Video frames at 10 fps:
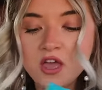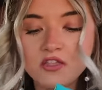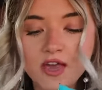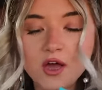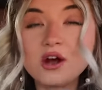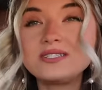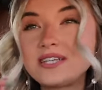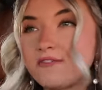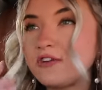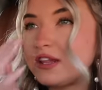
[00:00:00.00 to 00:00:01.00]
They are
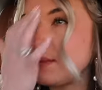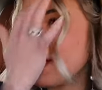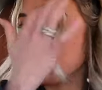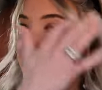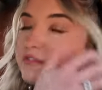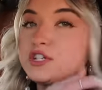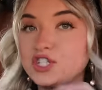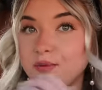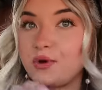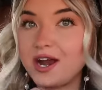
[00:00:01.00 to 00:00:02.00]
definitely my favorite
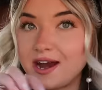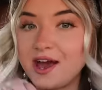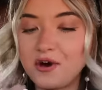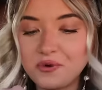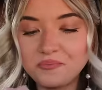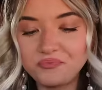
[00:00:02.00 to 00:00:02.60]
chip right now.